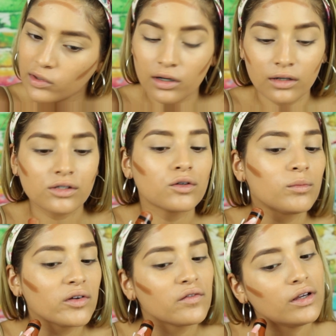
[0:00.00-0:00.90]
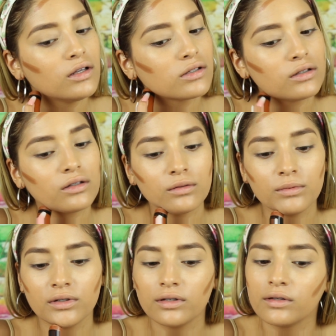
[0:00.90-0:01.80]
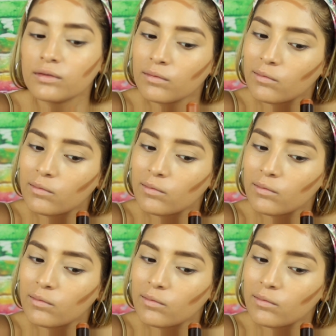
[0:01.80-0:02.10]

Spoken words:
contour my face a little bit.